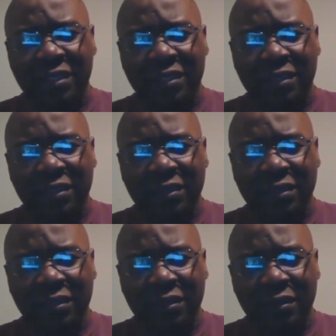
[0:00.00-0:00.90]

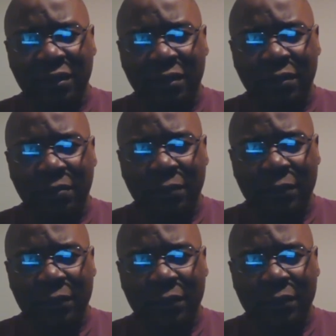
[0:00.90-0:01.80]

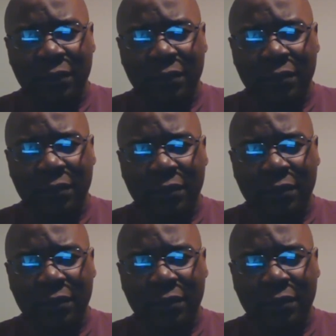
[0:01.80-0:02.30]
Nothing is said.